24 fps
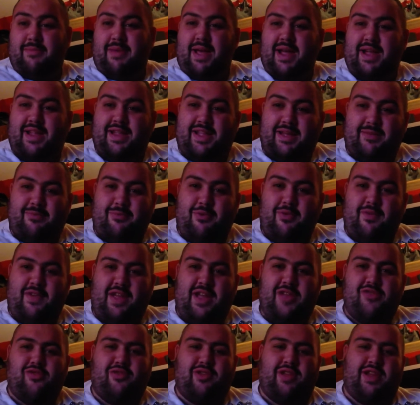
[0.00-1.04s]
makes the
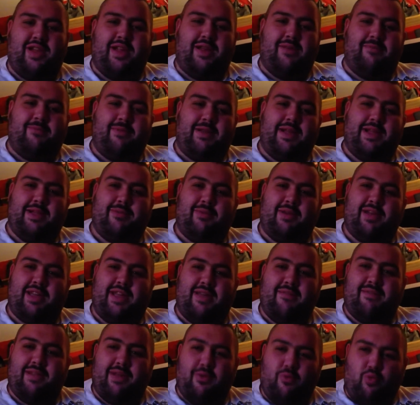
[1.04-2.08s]
movie interesting. It, it's what
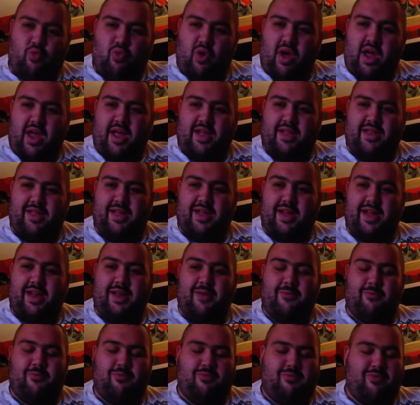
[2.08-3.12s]
gives it weight, and
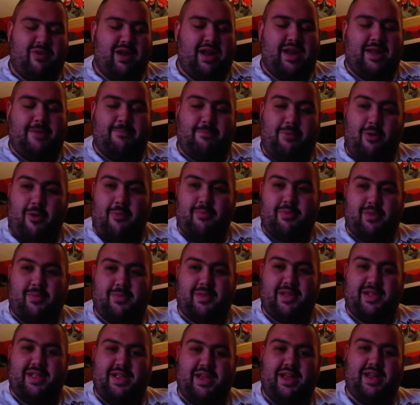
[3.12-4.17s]
I'm really pumped up
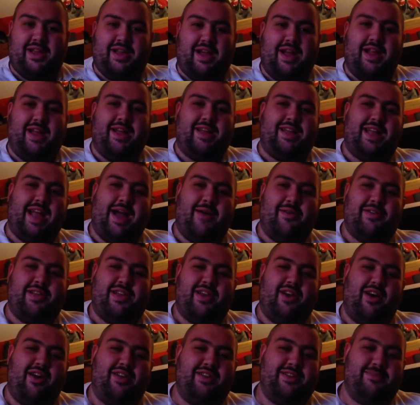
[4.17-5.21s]
to see it. And I can't wait to see
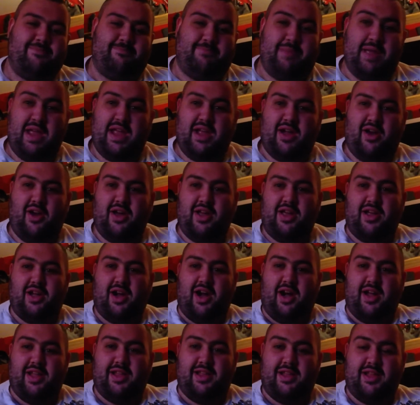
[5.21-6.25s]
all these big
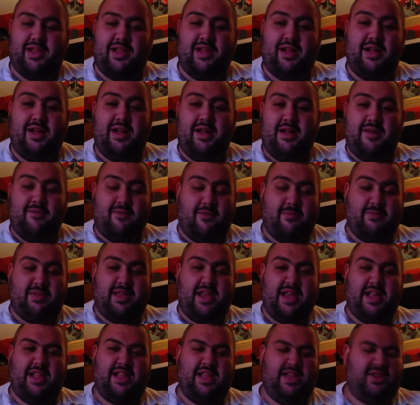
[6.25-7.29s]
icons from
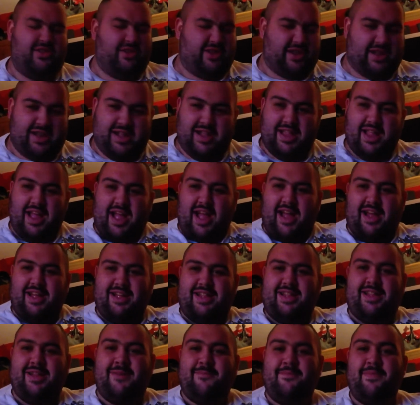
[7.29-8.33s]
DC just
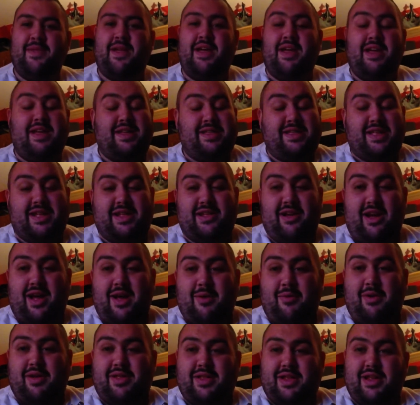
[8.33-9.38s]
class. That's all I
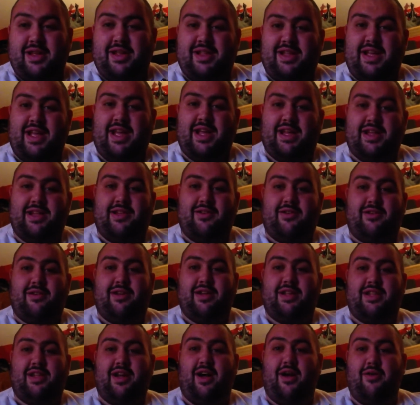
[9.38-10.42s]
wanted to say. So
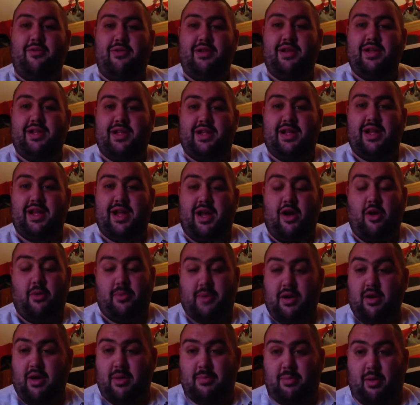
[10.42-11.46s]
as always, I hope
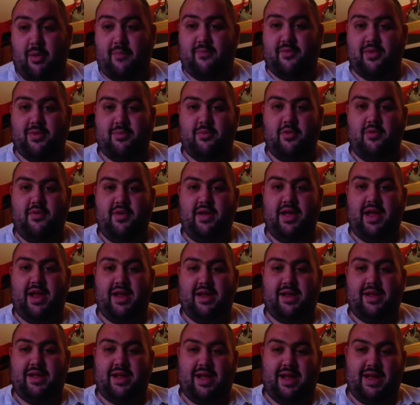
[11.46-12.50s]
you're all pumped for the movie. and
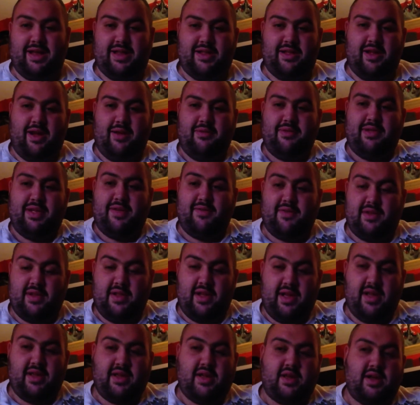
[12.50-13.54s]
as always, if you
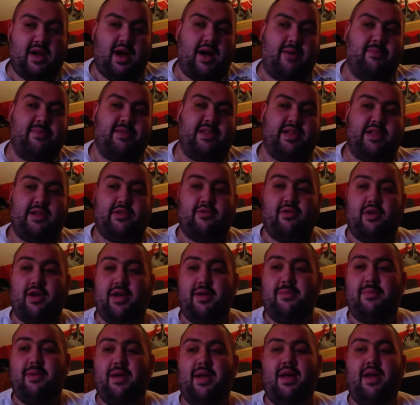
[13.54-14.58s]
like, comment, subscribe,